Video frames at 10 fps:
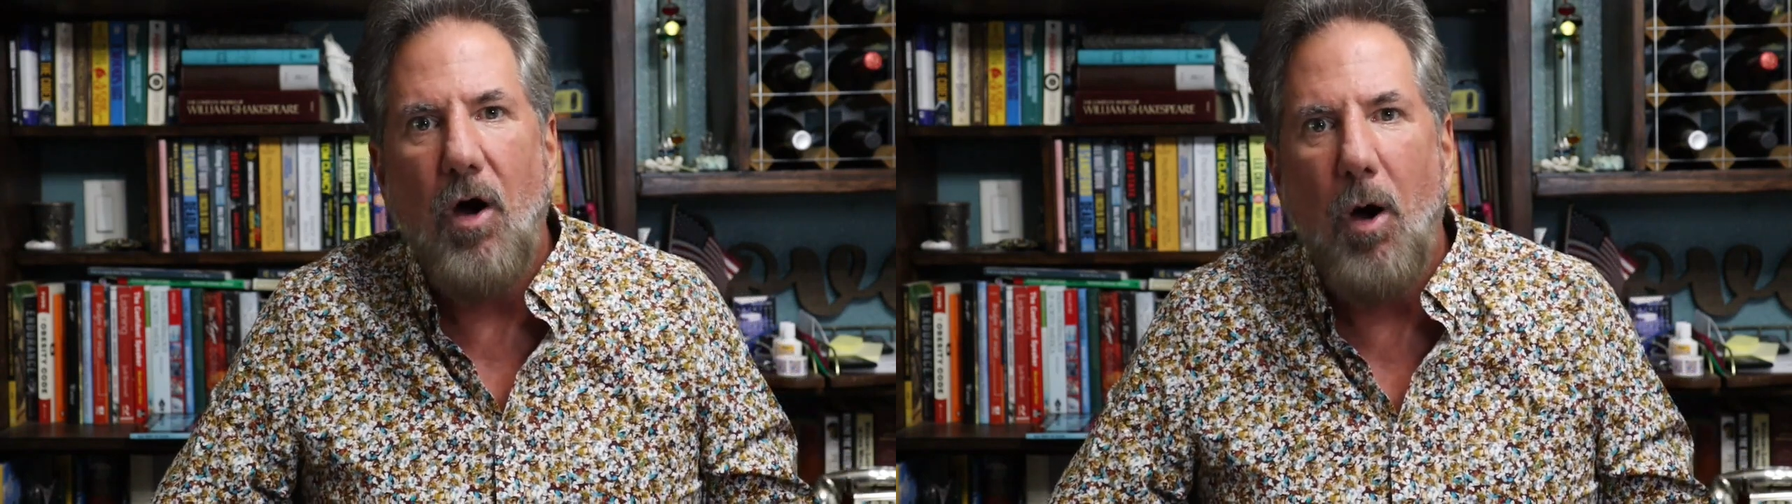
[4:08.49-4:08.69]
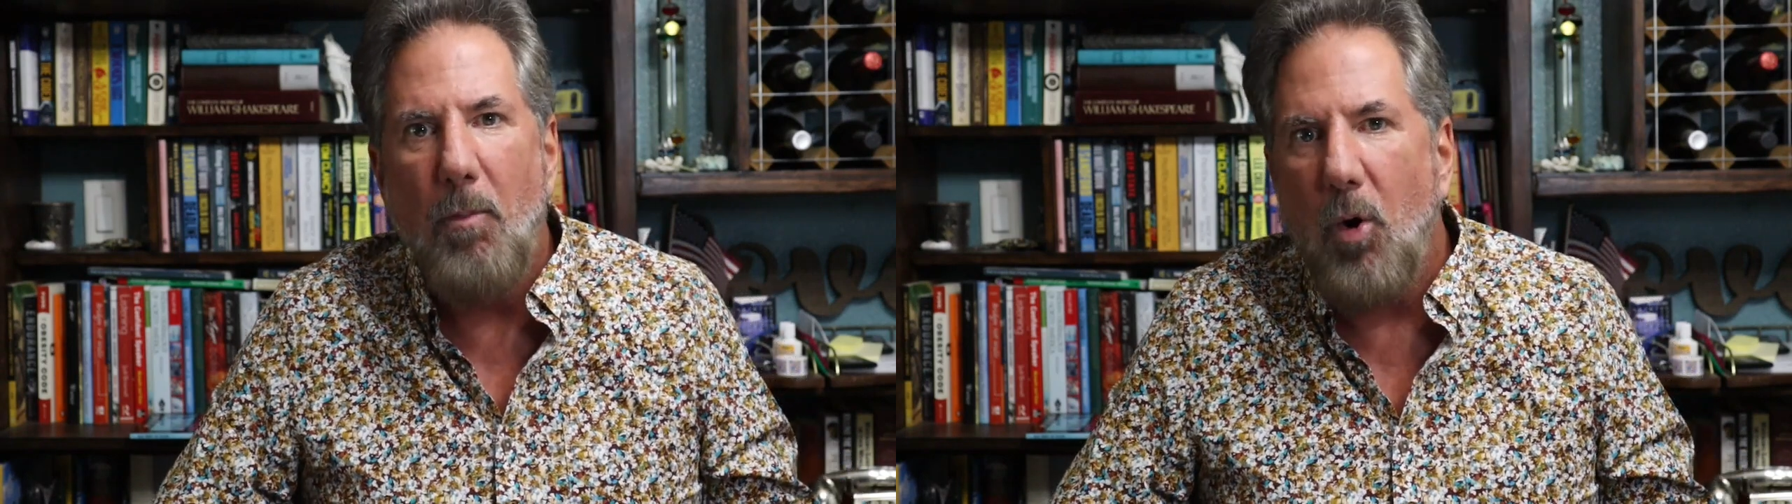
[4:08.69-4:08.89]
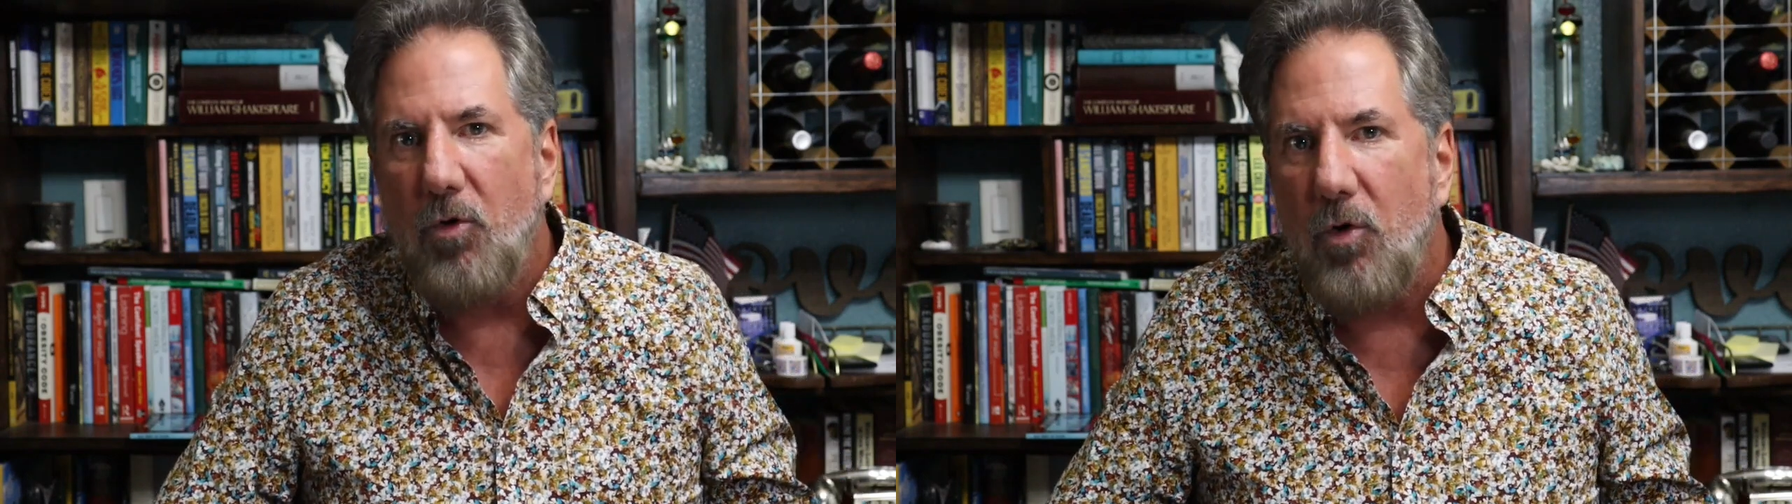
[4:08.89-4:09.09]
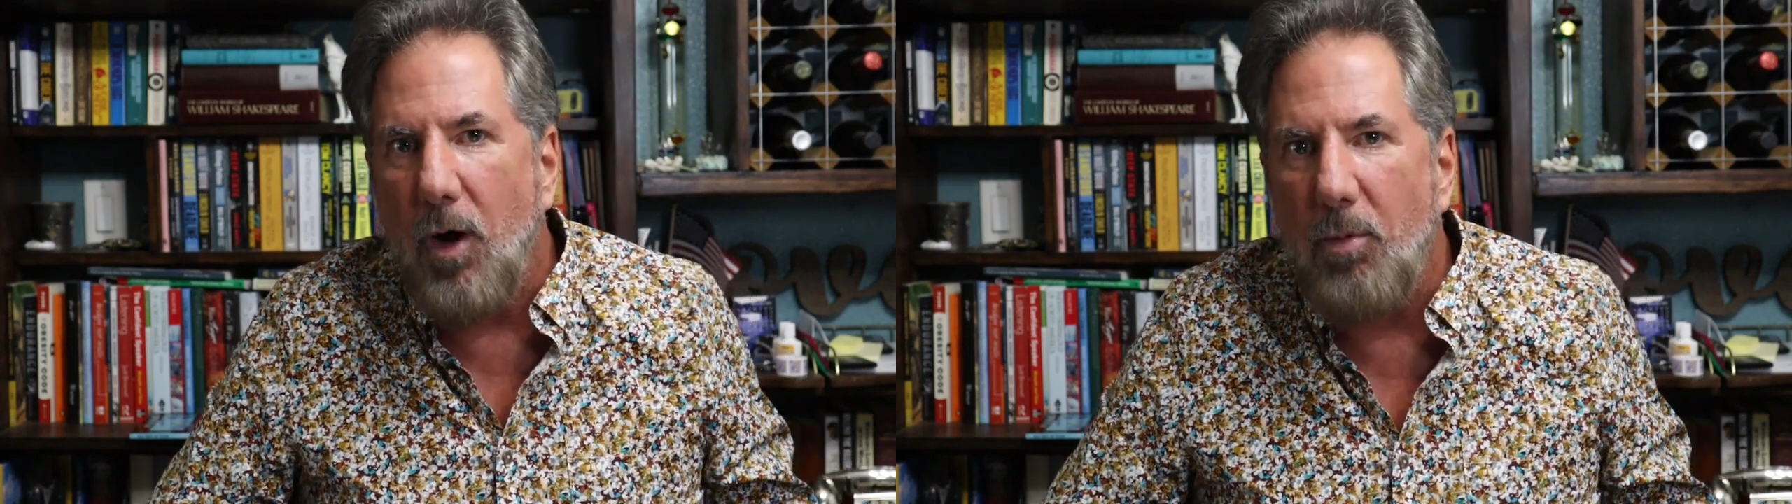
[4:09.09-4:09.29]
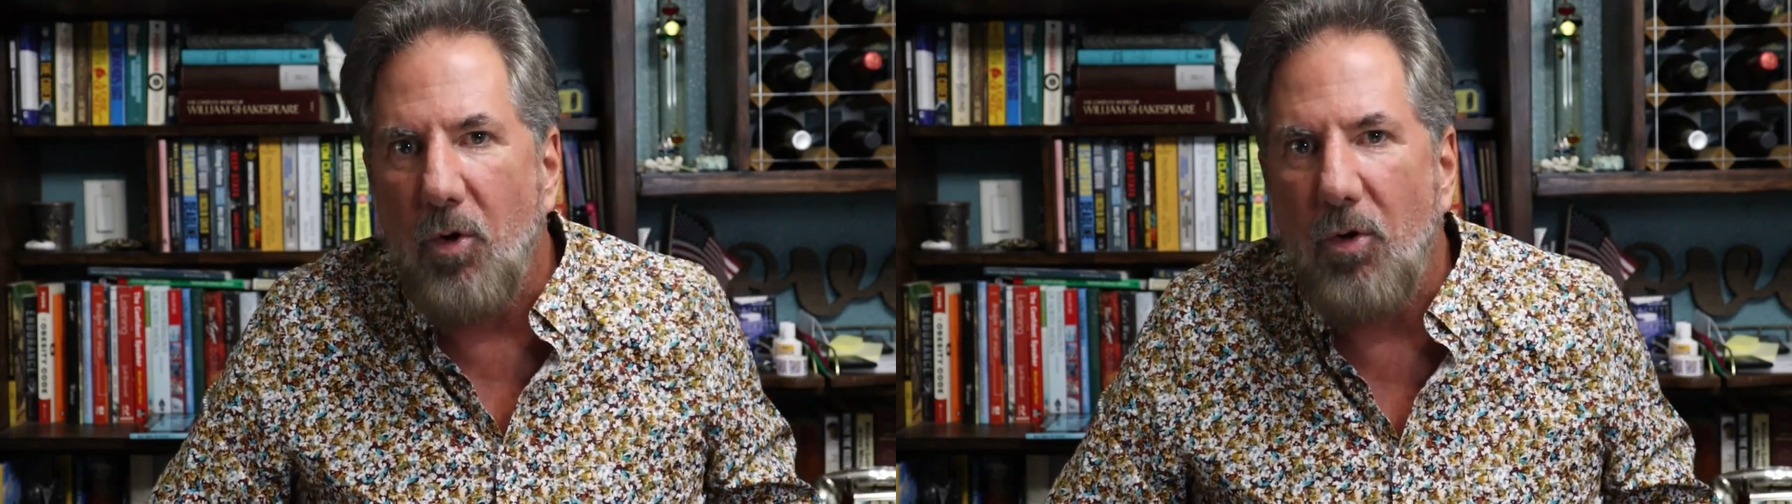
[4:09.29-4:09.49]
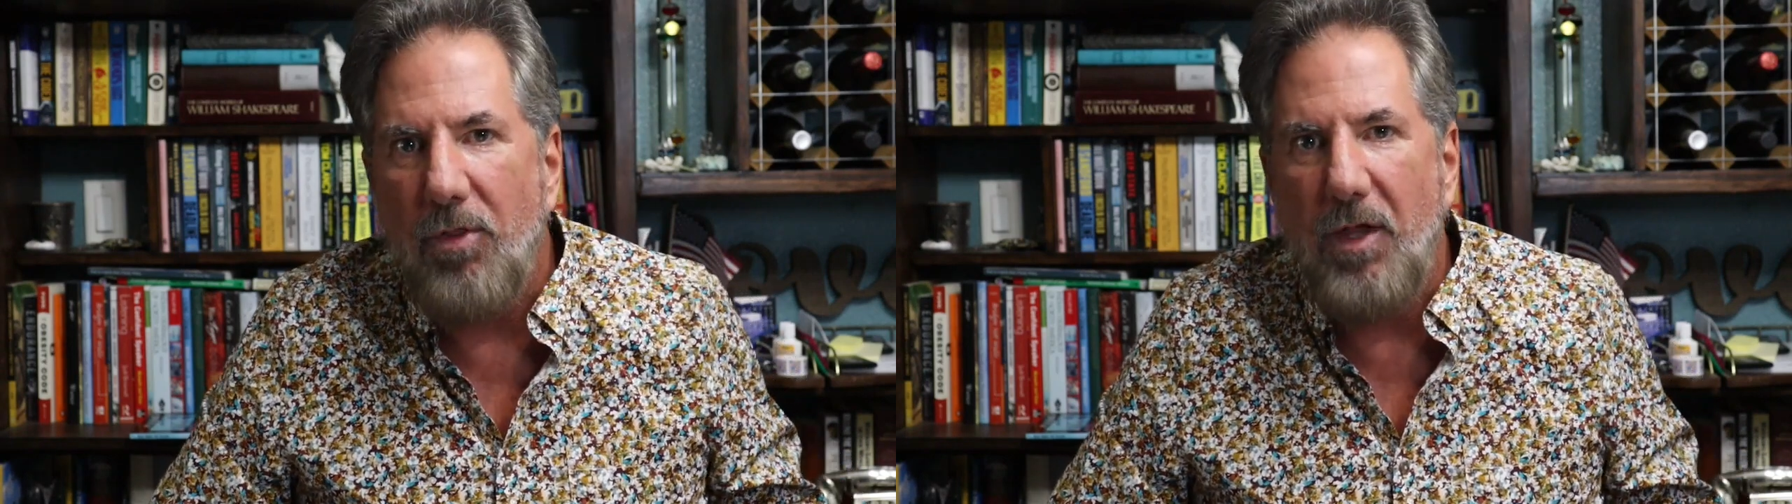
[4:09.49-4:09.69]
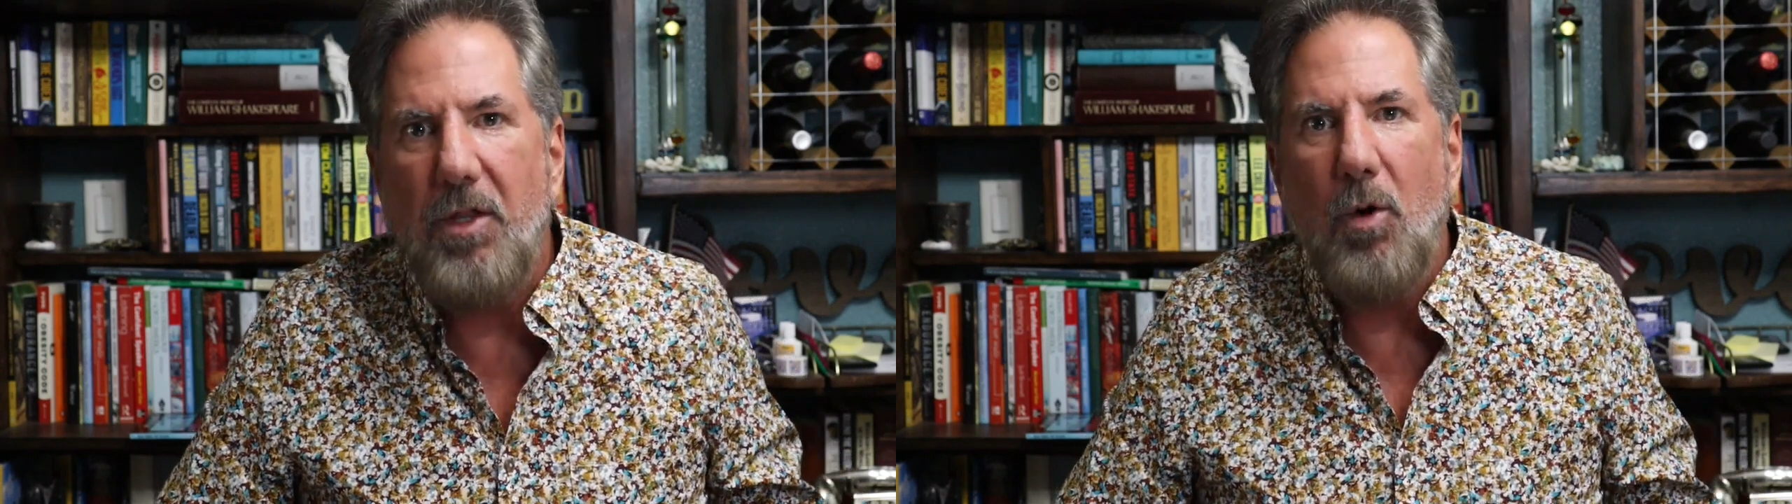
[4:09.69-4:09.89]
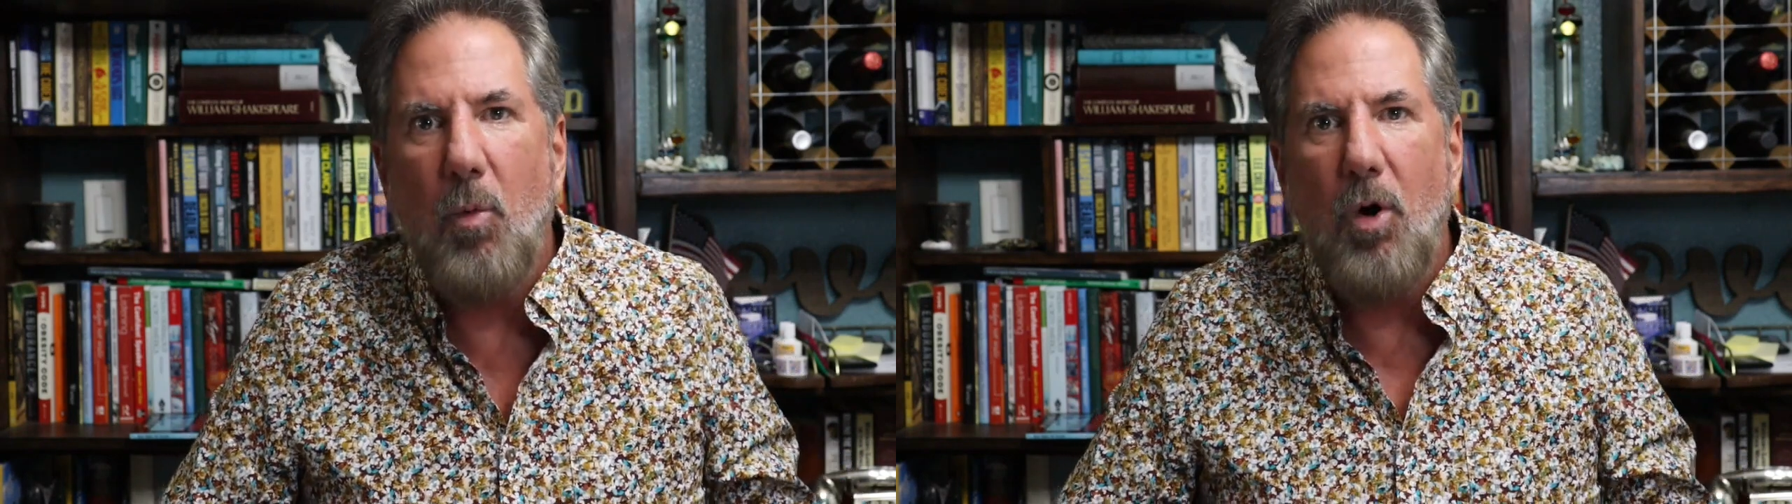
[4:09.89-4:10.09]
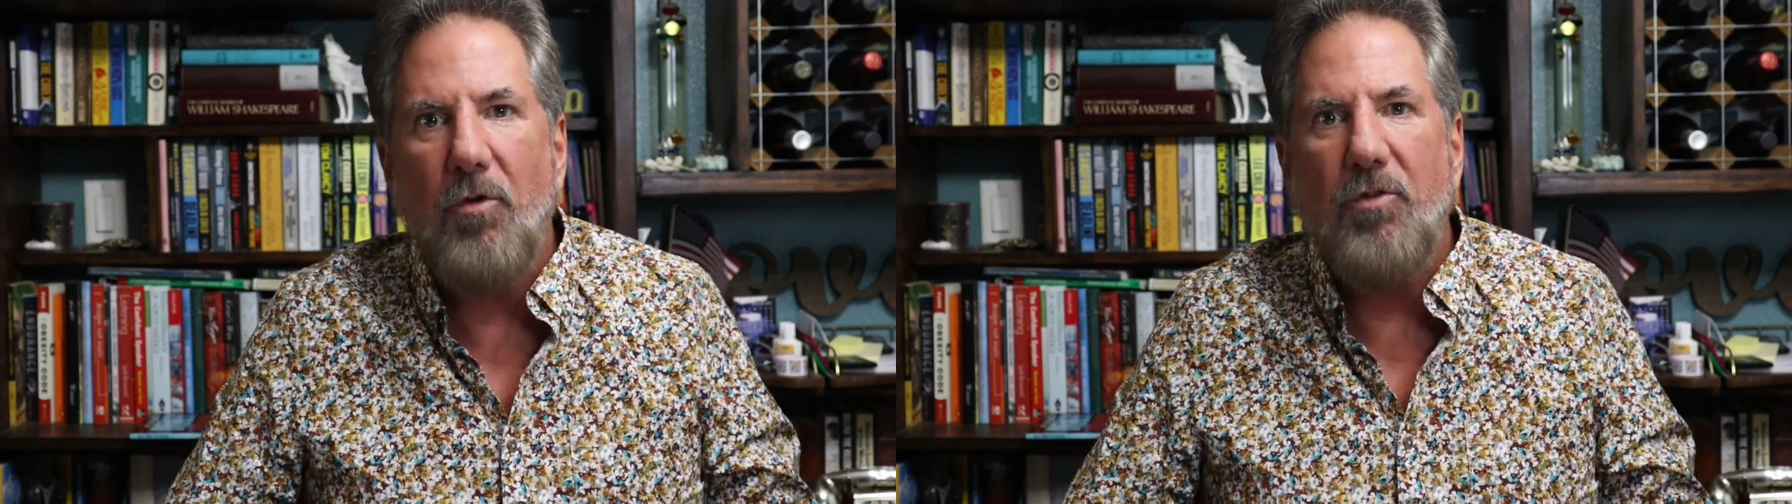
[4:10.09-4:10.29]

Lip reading: are more trouble than they're worth.